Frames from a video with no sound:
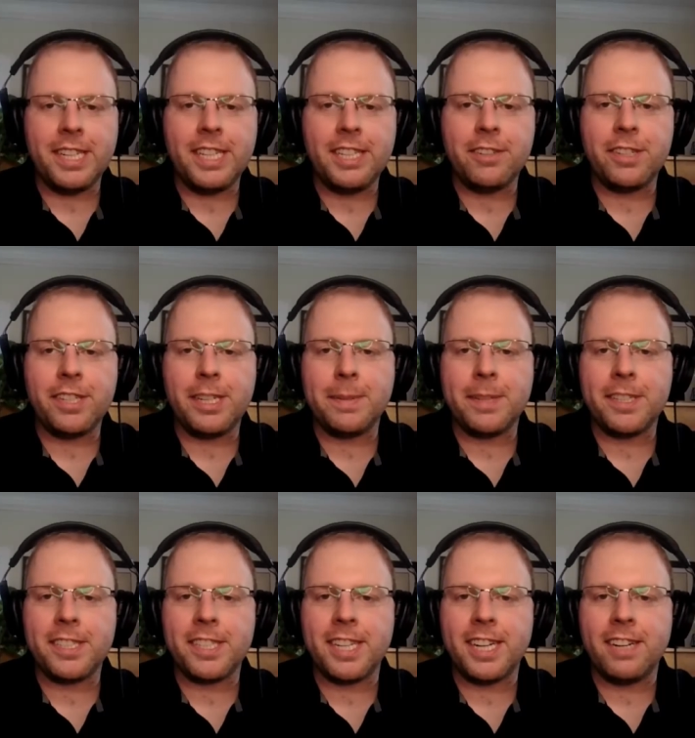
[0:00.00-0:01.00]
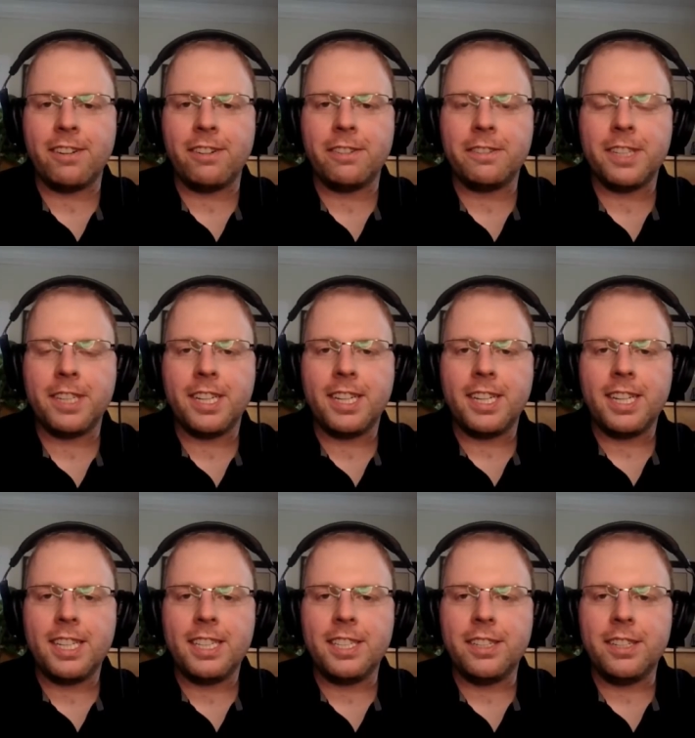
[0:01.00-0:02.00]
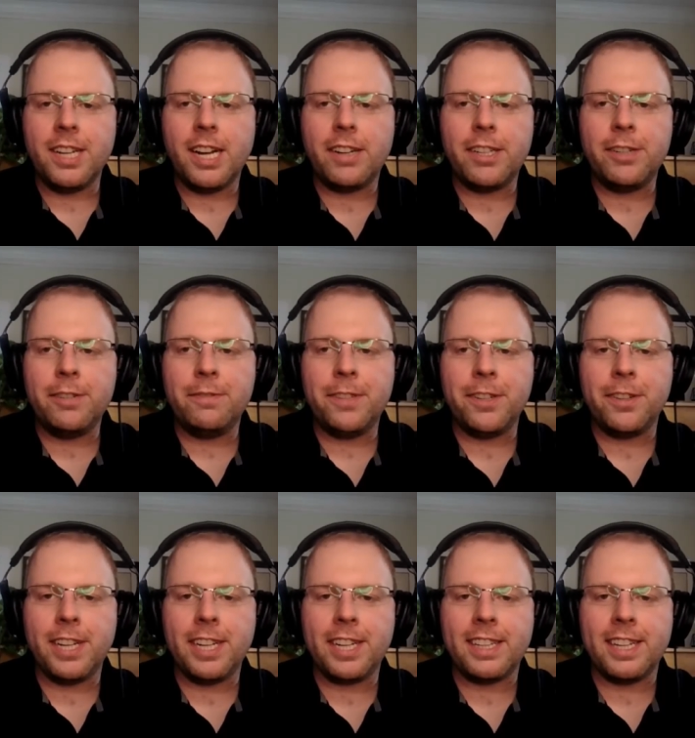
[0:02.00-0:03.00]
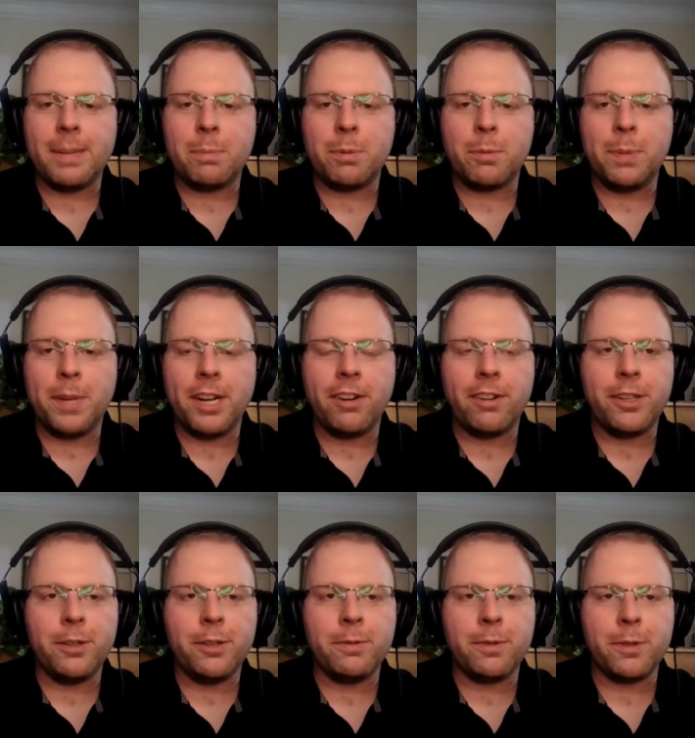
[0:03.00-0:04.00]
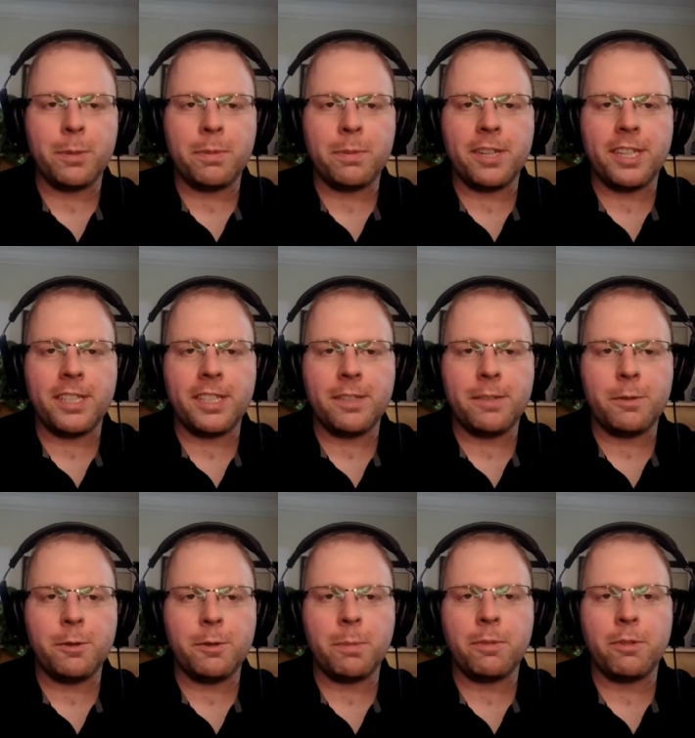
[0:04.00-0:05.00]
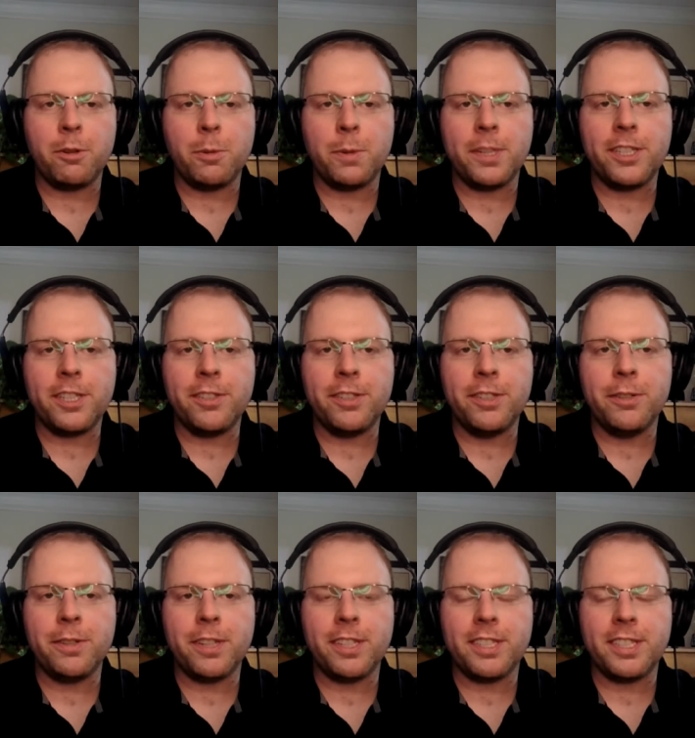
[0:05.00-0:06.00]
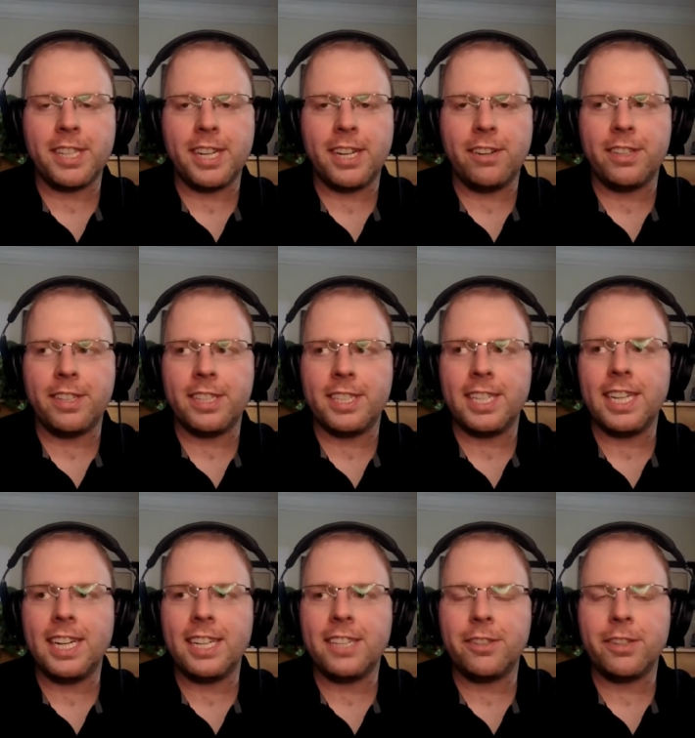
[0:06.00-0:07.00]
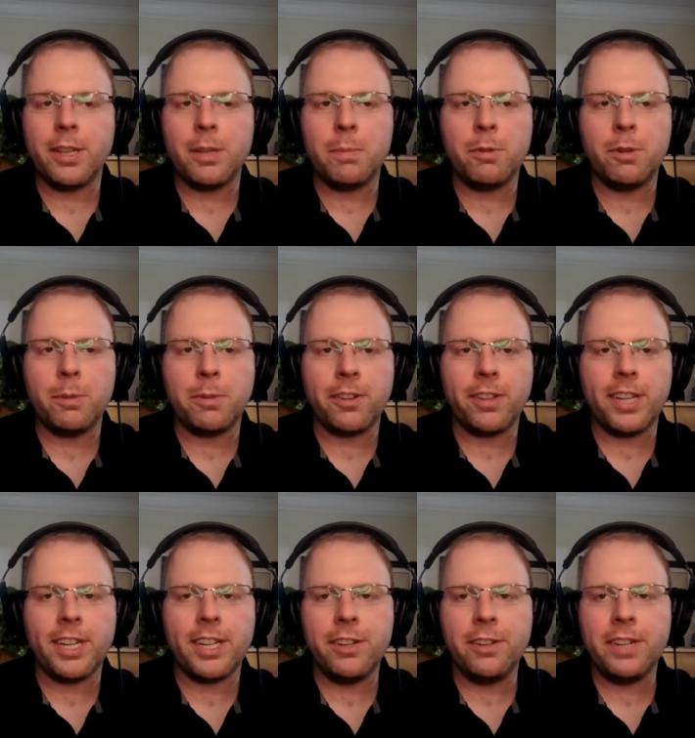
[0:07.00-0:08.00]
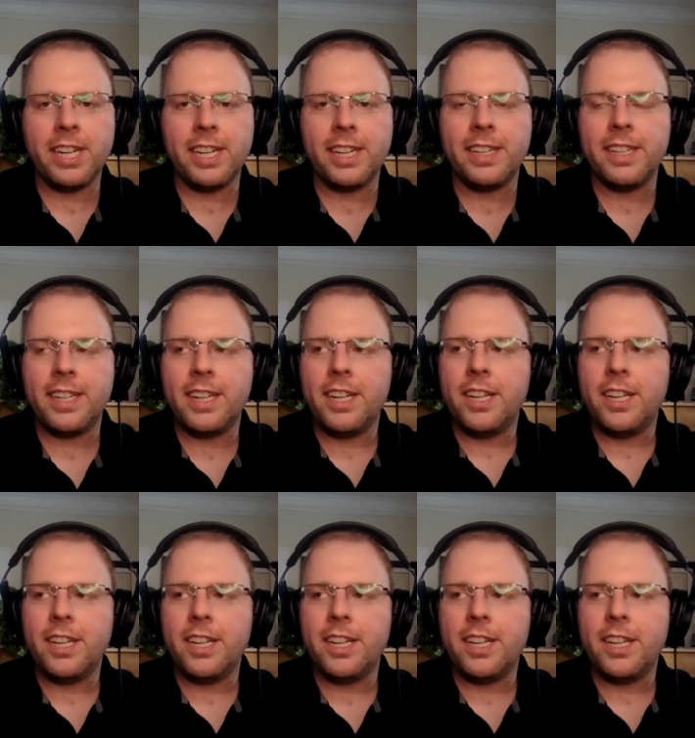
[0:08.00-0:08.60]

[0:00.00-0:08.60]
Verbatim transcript: In your time in LaSalle, how do you feel like that prepared you for the process of going pro? What did you do at LaSalle that got you to the point where you're like, okay,